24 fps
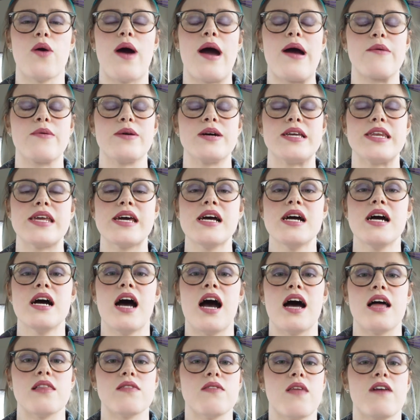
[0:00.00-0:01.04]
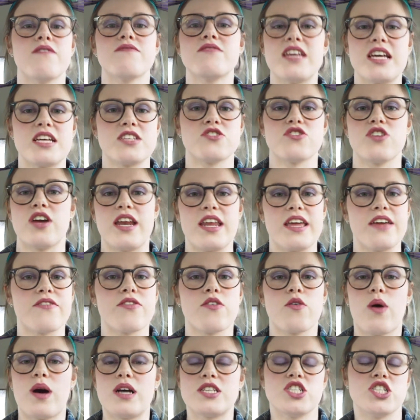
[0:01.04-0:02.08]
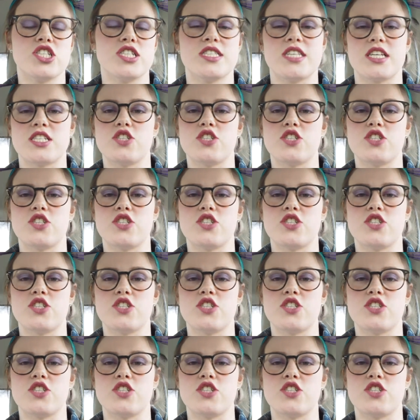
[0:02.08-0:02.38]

I would love to answer any of the questions